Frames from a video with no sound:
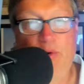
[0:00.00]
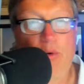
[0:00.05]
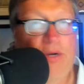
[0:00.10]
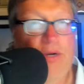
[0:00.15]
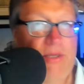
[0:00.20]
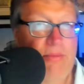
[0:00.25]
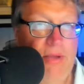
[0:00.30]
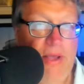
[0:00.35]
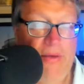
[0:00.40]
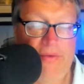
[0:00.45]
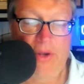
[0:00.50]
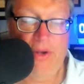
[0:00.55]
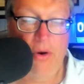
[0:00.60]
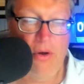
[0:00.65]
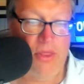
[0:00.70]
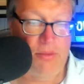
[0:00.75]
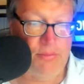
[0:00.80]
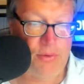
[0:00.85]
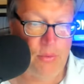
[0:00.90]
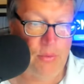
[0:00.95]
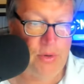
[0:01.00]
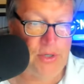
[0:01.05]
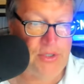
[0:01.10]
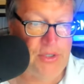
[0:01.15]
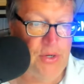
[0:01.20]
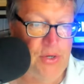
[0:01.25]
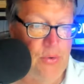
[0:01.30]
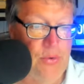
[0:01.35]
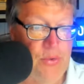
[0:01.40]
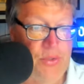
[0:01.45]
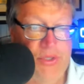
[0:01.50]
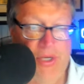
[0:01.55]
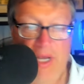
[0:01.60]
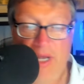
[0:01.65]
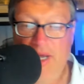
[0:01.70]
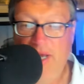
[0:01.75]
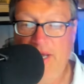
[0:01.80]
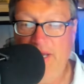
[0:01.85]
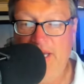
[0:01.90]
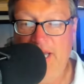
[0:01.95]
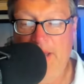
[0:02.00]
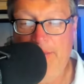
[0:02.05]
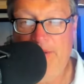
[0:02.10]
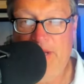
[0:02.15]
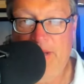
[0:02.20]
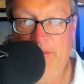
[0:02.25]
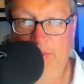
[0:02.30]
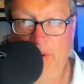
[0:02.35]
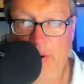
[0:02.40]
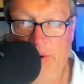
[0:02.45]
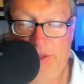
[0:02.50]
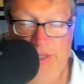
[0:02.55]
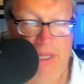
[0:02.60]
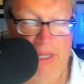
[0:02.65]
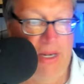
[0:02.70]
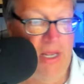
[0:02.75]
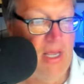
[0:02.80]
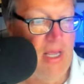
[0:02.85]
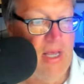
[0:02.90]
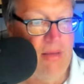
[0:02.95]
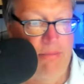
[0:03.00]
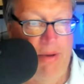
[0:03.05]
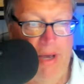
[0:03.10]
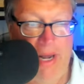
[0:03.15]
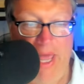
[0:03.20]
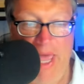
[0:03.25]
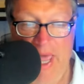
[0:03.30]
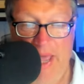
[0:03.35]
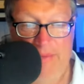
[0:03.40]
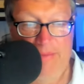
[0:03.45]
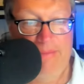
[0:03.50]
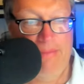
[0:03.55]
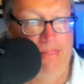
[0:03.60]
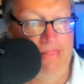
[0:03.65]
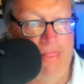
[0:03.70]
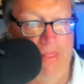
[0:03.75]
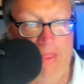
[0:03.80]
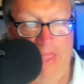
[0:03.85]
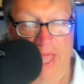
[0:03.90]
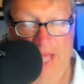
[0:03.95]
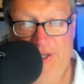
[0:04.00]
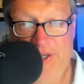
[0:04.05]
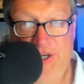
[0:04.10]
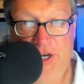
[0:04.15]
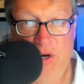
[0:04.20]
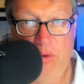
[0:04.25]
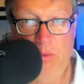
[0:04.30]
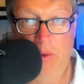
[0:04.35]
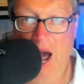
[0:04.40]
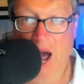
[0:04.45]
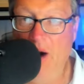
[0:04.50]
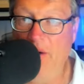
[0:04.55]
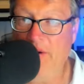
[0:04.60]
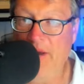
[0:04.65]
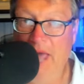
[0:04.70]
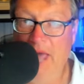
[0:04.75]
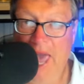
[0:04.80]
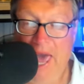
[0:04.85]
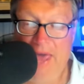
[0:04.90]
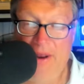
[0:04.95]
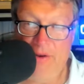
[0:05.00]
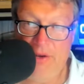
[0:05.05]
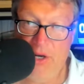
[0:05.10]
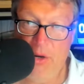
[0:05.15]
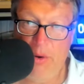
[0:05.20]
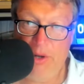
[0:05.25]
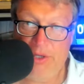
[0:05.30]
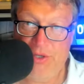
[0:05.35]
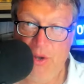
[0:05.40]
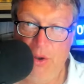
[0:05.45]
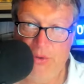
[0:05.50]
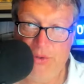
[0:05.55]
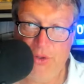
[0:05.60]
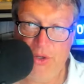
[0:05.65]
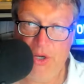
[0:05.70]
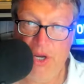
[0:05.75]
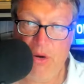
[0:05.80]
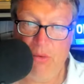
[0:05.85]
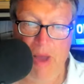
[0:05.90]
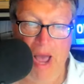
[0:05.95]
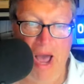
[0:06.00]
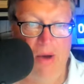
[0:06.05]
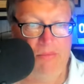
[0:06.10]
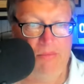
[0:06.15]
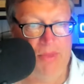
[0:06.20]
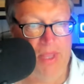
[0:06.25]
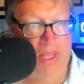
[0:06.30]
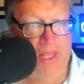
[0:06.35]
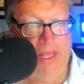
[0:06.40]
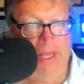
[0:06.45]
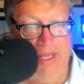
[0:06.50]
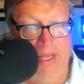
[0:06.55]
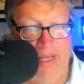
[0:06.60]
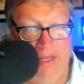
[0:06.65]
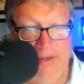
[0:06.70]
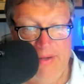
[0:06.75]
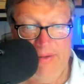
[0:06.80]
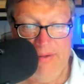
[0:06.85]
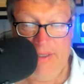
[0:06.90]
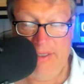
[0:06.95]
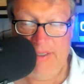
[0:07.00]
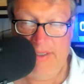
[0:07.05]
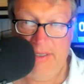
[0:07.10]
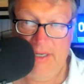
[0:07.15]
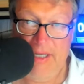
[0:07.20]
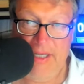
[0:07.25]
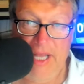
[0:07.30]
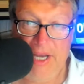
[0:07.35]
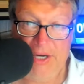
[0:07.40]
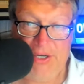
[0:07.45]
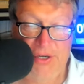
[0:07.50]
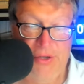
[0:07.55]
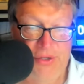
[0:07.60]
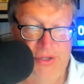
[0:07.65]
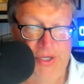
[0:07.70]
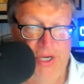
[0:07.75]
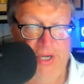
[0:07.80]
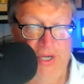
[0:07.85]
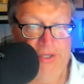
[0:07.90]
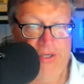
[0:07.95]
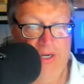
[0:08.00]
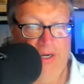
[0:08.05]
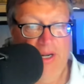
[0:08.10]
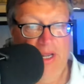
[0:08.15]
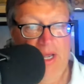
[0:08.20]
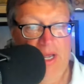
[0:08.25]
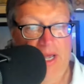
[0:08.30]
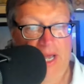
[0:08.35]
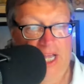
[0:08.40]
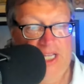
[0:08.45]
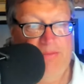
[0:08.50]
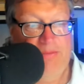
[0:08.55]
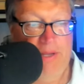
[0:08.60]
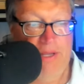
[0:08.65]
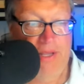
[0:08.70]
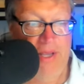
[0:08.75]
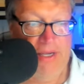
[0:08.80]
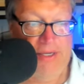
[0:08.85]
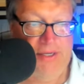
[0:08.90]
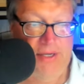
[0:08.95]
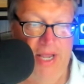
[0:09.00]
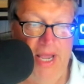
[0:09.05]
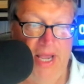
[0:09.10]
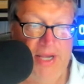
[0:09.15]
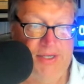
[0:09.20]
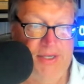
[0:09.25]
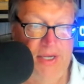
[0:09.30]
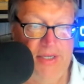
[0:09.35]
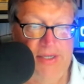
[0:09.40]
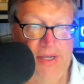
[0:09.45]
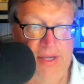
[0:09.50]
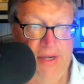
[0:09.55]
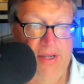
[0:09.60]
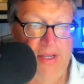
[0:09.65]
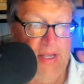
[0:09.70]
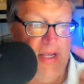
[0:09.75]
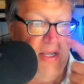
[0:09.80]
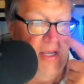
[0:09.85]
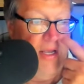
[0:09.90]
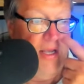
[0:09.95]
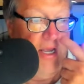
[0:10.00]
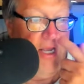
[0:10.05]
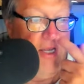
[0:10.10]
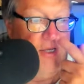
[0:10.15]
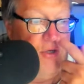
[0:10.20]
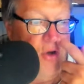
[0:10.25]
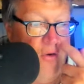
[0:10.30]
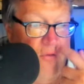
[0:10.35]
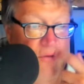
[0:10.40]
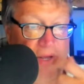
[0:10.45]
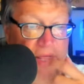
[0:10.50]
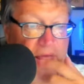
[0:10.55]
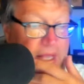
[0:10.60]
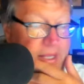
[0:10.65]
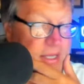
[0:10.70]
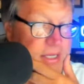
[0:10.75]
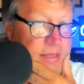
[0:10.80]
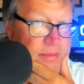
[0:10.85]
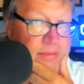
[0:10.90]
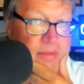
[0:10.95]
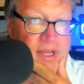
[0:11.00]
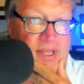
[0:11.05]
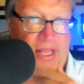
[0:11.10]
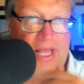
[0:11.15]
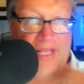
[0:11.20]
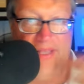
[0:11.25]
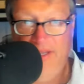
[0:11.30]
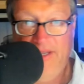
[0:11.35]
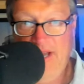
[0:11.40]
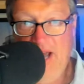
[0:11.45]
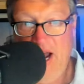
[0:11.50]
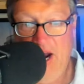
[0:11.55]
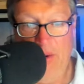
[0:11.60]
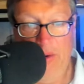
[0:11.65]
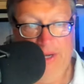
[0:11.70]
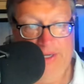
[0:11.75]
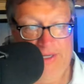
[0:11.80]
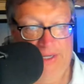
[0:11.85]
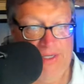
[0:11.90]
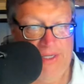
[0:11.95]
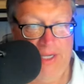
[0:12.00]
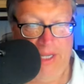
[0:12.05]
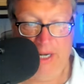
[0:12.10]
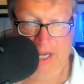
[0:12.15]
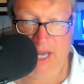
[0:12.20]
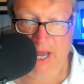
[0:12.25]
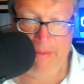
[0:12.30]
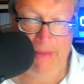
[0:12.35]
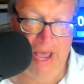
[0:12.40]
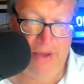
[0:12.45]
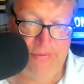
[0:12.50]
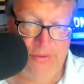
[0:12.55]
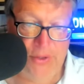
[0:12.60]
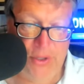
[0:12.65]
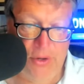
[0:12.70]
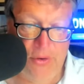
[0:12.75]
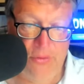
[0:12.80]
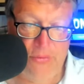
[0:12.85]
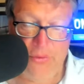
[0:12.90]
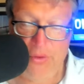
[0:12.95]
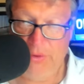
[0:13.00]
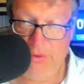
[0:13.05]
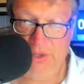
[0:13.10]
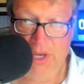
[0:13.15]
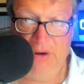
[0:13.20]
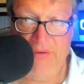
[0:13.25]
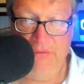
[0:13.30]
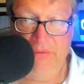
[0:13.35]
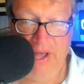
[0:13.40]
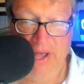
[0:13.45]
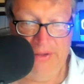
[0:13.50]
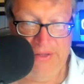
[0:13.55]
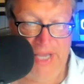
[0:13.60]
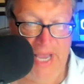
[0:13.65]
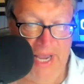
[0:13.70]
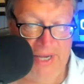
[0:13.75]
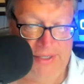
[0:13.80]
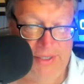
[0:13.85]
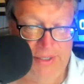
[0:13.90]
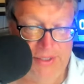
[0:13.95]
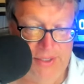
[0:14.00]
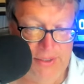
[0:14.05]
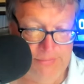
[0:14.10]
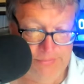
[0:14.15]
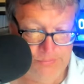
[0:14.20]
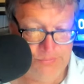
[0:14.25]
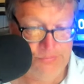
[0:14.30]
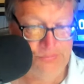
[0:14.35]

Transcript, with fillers: Brewers, I'm giving you all the Brewers news keeping you posted. But hey, that's year round. And you know what's also year round? Collection season. That's because tax season is over. That doesn't mean that the IRS isn't going to come after you for those unfiled taxes.